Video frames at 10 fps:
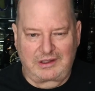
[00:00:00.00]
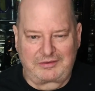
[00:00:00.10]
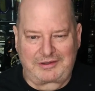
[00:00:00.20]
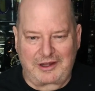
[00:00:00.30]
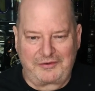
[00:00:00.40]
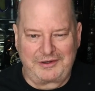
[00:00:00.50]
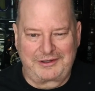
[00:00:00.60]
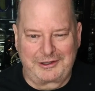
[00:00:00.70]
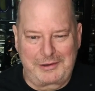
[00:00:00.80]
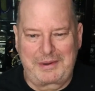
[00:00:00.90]
stuff
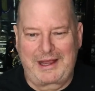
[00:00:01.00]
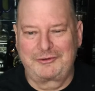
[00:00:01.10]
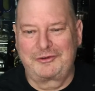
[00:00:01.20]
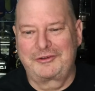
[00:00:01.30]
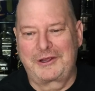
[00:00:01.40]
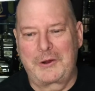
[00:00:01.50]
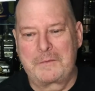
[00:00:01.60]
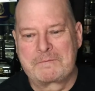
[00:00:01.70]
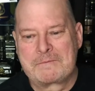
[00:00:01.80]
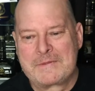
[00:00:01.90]
until he passes out.
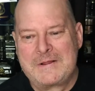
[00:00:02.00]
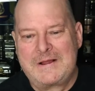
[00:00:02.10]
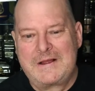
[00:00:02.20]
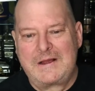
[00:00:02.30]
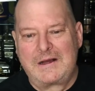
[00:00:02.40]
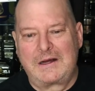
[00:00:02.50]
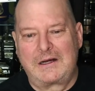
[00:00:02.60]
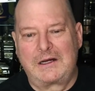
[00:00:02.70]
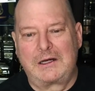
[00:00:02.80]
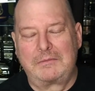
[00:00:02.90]

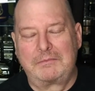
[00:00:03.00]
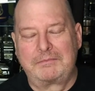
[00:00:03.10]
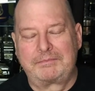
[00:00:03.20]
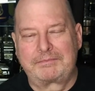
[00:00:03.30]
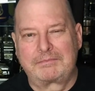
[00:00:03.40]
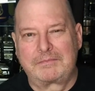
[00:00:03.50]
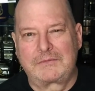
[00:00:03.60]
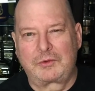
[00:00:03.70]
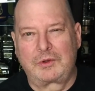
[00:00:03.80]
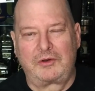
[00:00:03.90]
Um, I
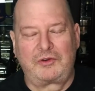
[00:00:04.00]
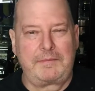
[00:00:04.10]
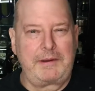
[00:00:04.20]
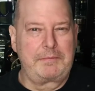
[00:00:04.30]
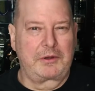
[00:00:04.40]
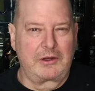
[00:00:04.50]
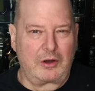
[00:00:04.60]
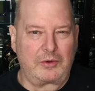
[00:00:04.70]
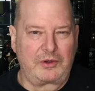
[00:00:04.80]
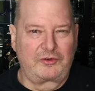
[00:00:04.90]
just want to say people can
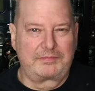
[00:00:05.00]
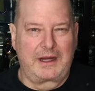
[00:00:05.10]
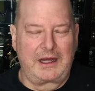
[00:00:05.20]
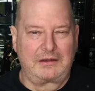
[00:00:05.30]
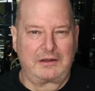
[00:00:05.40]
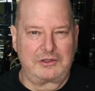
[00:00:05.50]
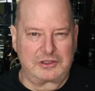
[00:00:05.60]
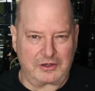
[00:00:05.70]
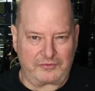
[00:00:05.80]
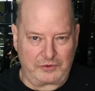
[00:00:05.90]
always spot a
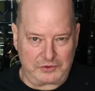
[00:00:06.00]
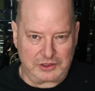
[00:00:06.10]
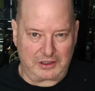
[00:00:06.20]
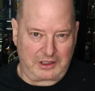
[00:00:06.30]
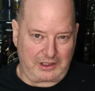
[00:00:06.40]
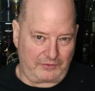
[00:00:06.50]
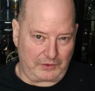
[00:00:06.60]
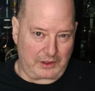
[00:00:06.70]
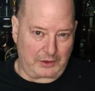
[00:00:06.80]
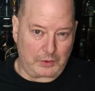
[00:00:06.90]
junk food junkie if
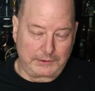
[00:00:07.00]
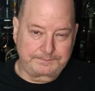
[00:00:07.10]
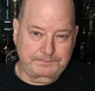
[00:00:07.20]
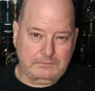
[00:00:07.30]
you are one.